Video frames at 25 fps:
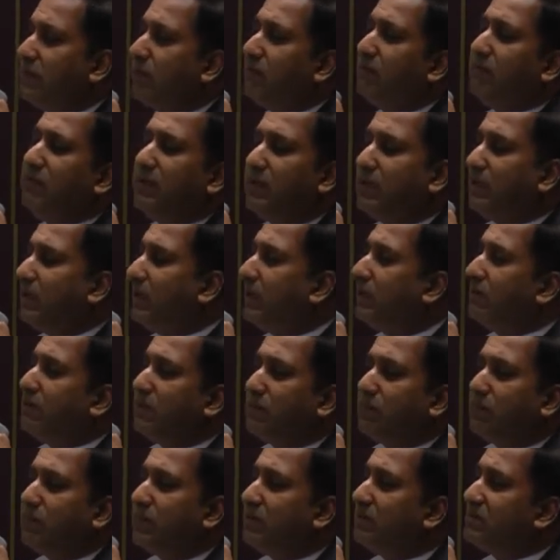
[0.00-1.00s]
I mean, we, it is
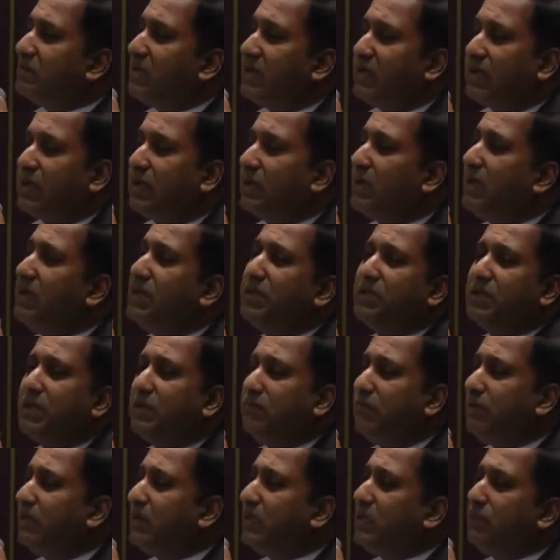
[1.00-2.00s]
some, it's like a
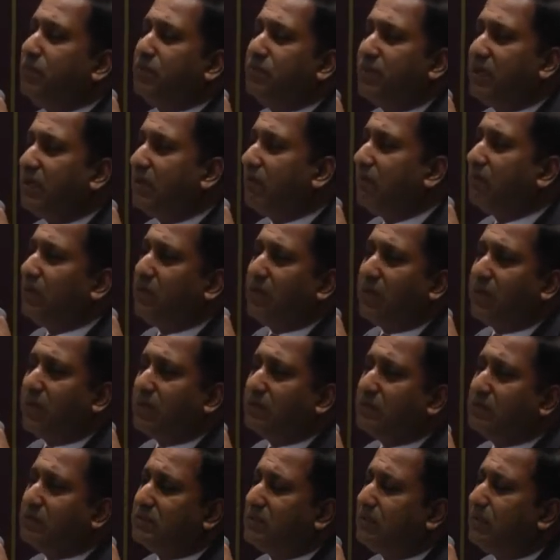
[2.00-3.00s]
cliche, we keep saying we are
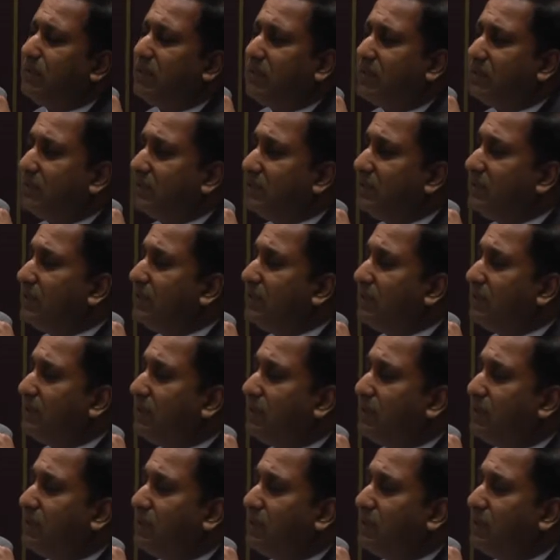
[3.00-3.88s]
largest democracy,